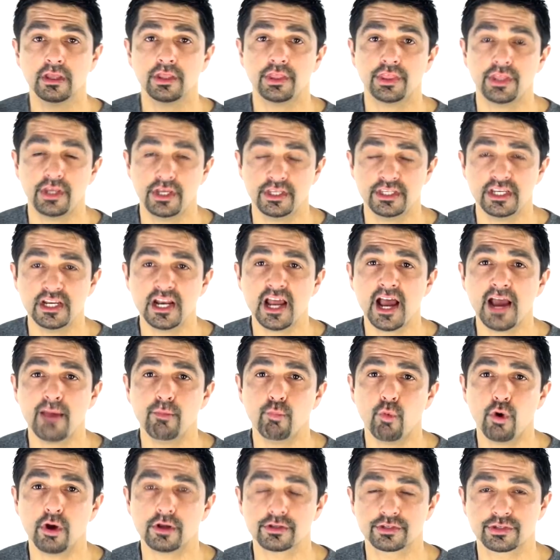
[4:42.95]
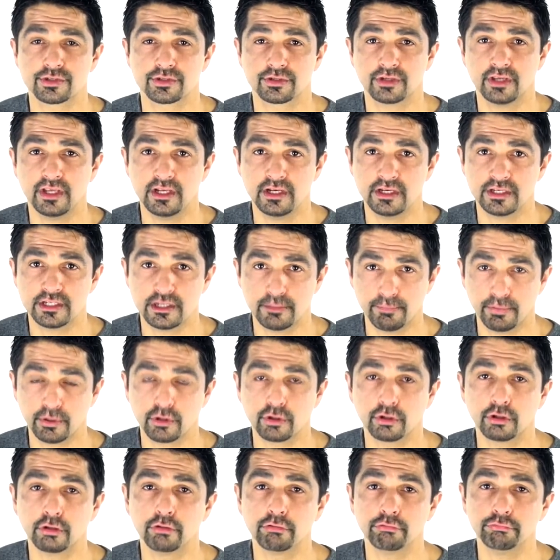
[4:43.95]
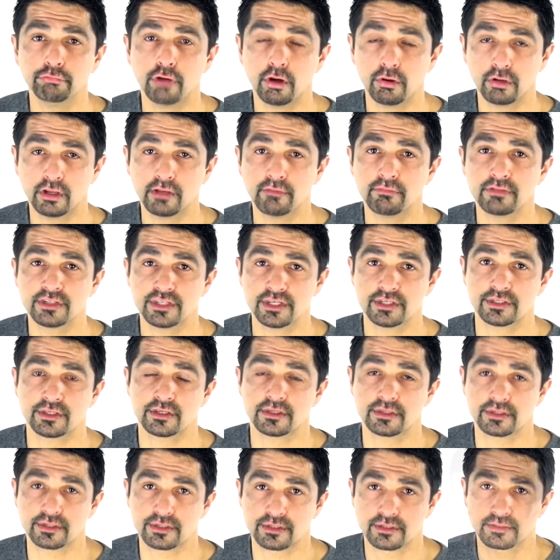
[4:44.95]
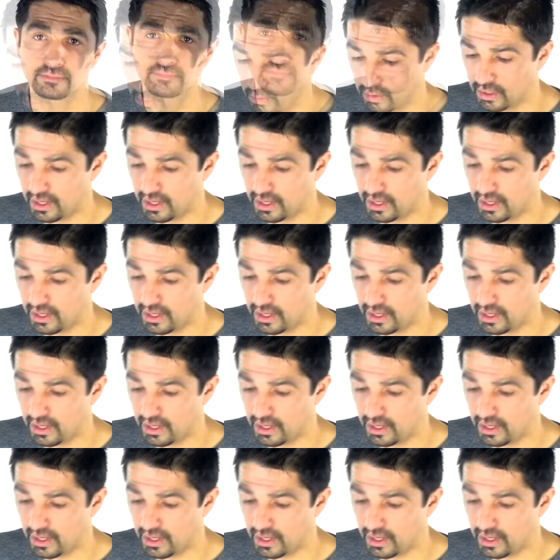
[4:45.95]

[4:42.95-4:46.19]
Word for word: 39 watts in typical rolling resistance.